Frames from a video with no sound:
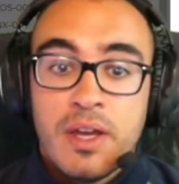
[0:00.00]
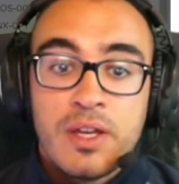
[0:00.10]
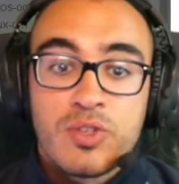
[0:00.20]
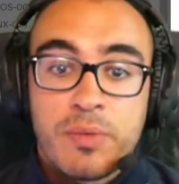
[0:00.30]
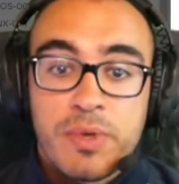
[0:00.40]

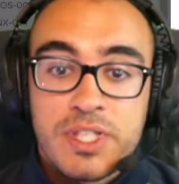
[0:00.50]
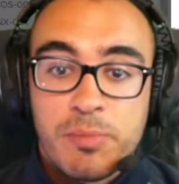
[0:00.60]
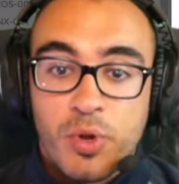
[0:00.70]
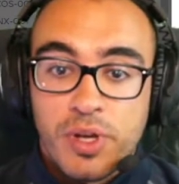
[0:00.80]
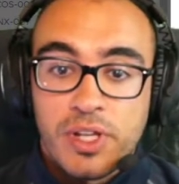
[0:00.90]
so I'm just
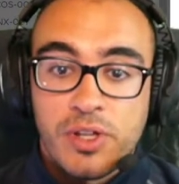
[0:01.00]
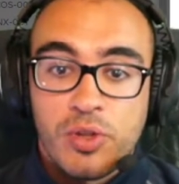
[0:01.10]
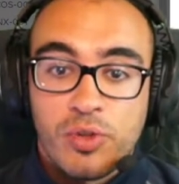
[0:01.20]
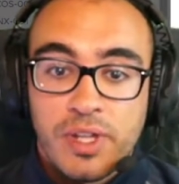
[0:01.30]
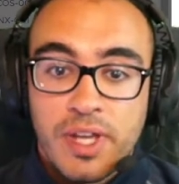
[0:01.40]
deploying it
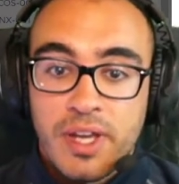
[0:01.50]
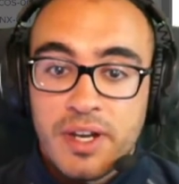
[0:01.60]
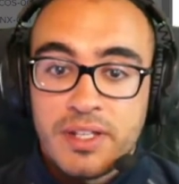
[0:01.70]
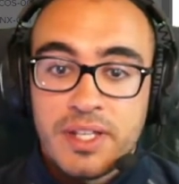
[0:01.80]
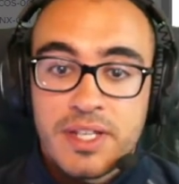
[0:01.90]
on there.
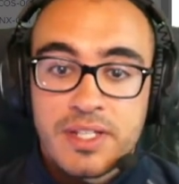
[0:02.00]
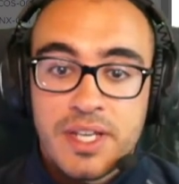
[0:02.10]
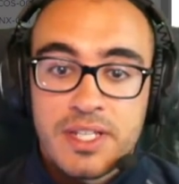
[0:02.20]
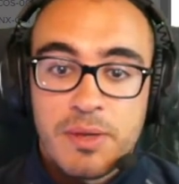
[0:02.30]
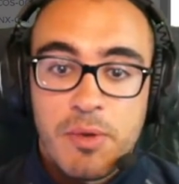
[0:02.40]
ESXi
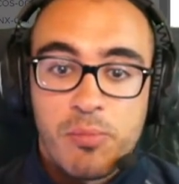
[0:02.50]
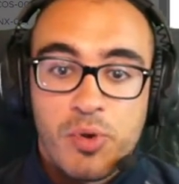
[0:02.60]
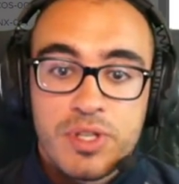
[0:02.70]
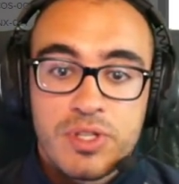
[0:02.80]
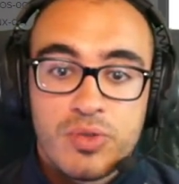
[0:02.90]

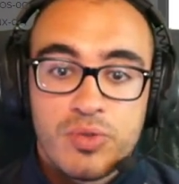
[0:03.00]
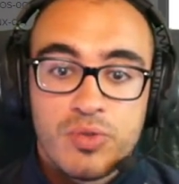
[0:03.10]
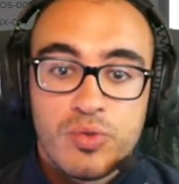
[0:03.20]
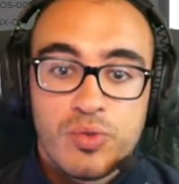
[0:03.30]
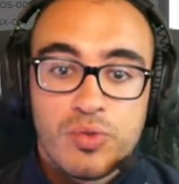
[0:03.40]

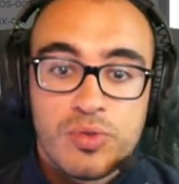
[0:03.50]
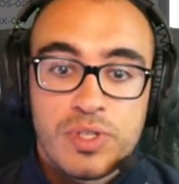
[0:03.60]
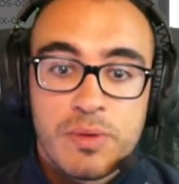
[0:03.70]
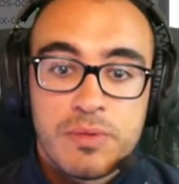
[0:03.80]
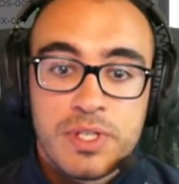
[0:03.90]

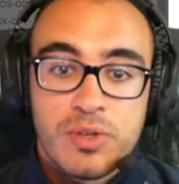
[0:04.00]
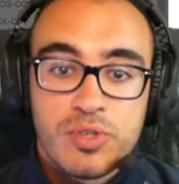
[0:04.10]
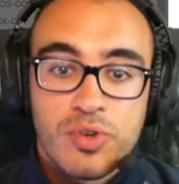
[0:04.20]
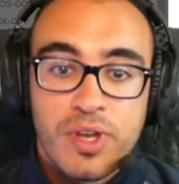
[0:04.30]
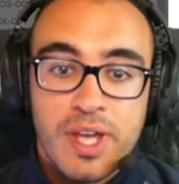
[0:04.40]
7.270
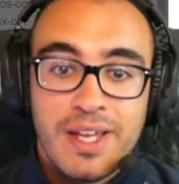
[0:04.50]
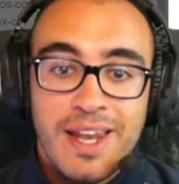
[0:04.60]
is okay.